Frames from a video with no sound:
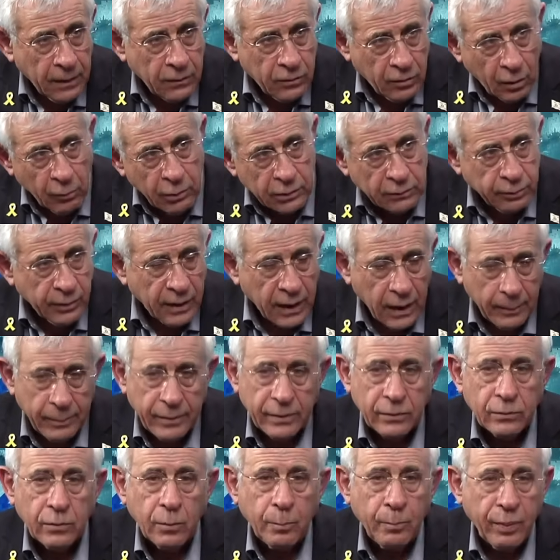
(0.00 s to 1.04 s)
You know what will
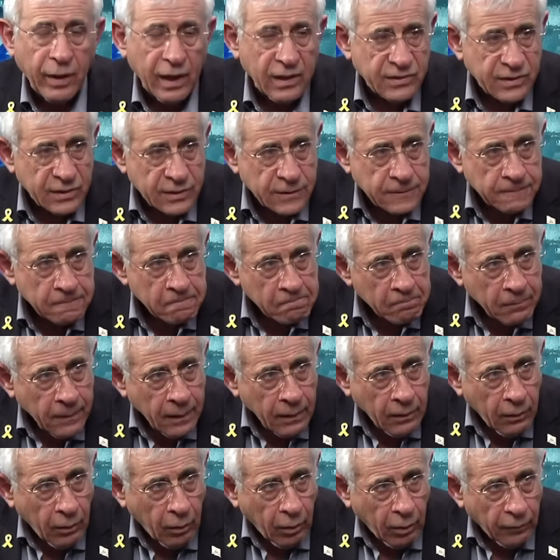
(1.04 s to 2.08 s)
happen to prices
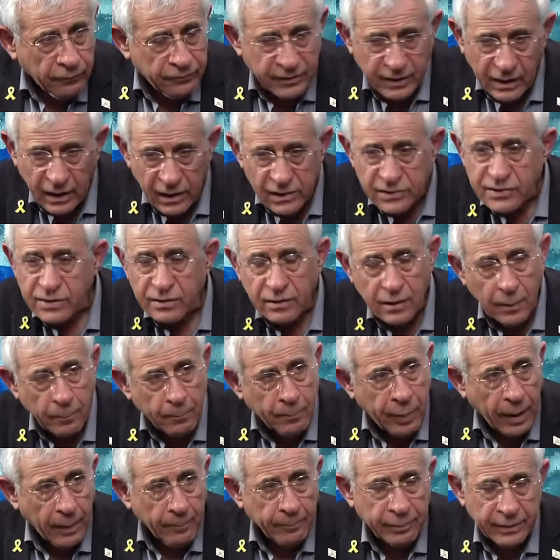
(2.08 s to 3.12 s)
of gas in the
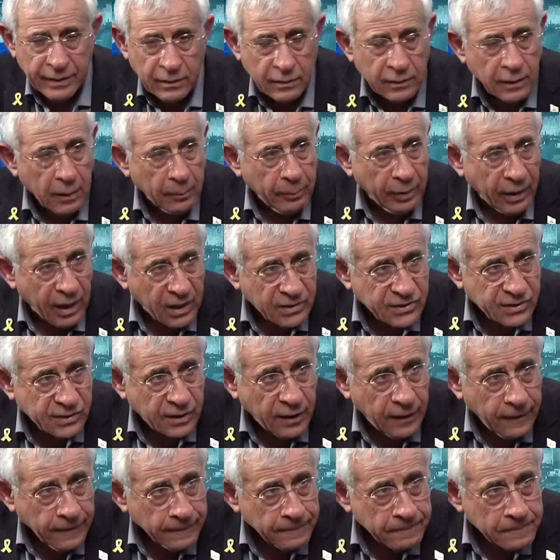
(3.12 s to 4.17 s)
pump in
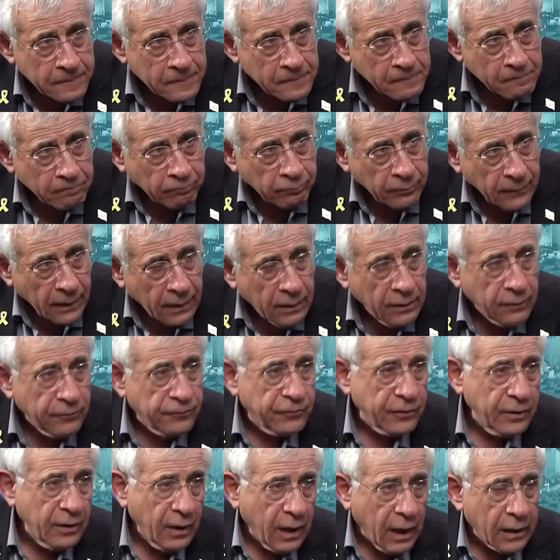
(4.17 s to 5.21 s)
Nebraska
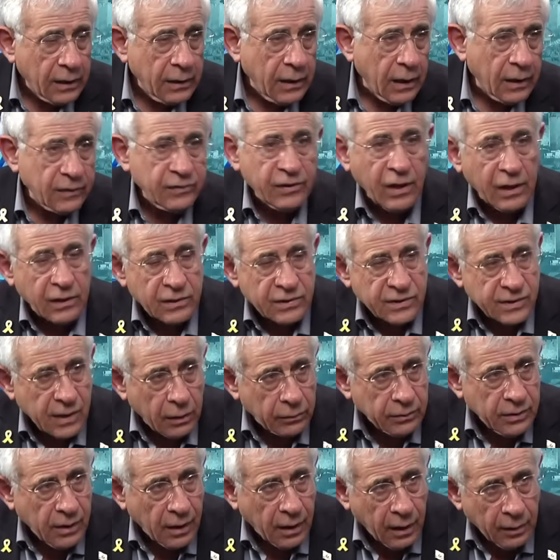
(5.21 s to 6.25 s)
if Iran attacks
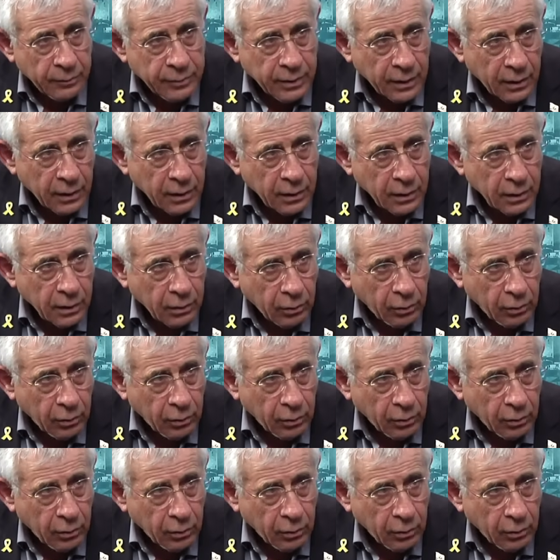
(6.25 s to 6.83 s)
Saudi Arabia?